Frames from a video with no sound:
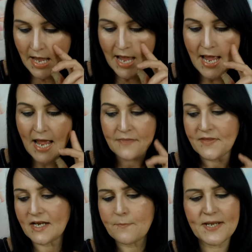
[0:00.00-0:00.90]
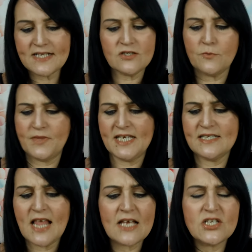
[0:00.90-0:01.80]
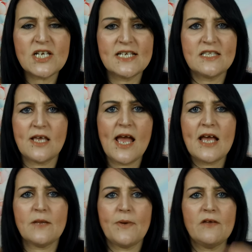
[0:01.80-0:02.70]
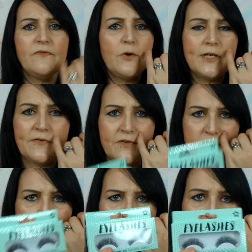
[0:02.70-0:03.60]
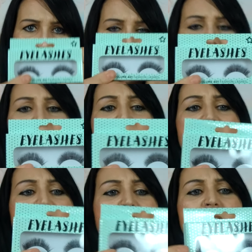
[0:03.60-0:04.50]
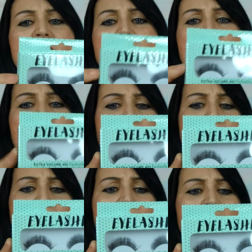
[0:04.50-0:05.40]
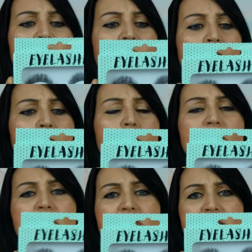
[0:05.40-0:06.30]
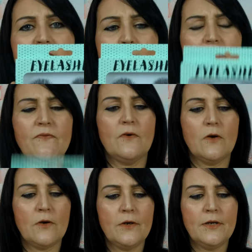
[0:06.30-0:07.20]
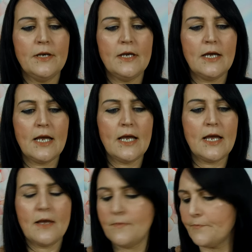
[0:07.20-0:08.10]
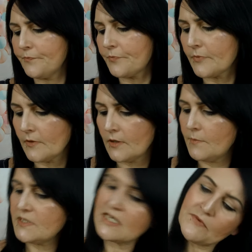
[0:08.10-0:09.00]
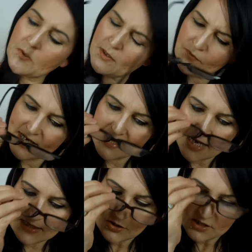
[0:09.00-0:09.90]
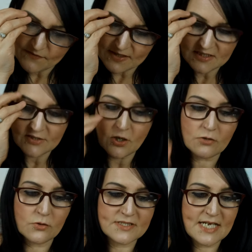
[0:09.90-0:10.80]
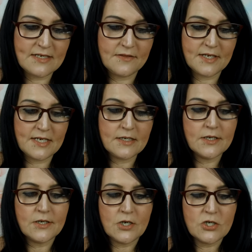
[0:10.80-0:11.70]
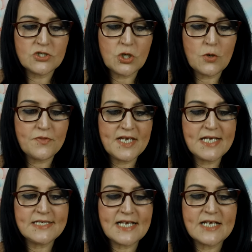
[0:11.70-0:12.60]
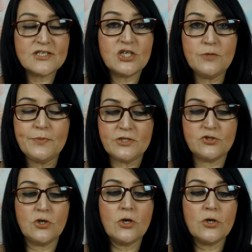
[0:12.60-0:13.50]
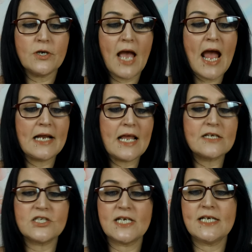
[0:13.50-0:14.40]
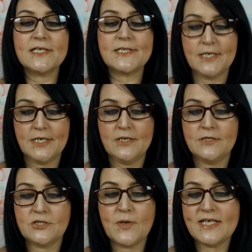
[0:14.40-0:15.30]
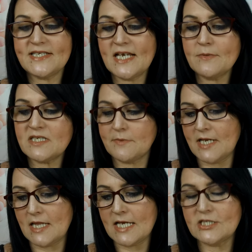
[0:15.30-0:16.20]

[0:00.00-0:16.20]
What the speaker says: And then I picked up these lashes. They had about 4 different choices of these lashes, and I thought, oh, I've never seen them before. I'll just have a quick read, guys, because I've actually not looked at anything. So these are Superdrug eyelashes. So it seems to me like